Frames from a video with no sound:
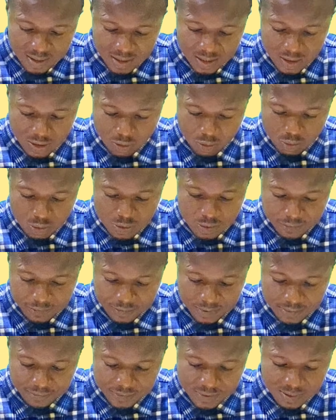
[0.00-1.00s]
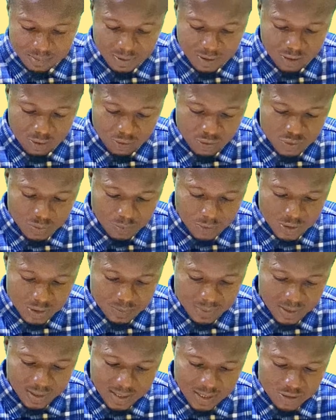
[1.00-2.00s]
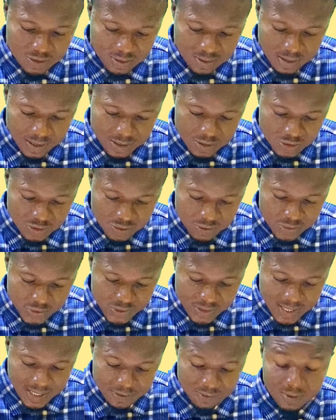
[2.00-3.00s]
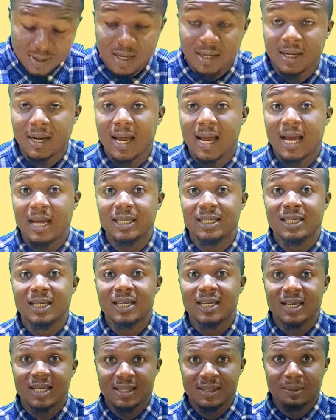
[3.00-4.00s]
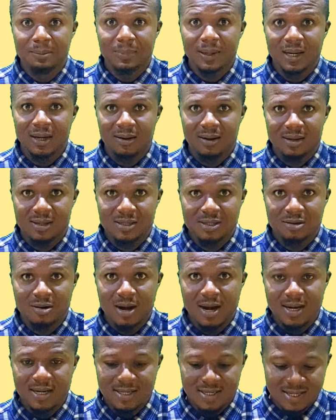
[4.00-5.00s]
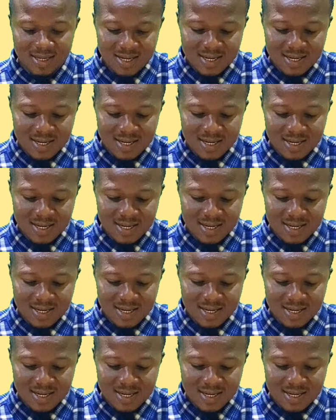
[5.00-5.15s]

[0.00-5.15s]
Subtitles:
equal to 50, because multiplication ensures that you can add the powers, right?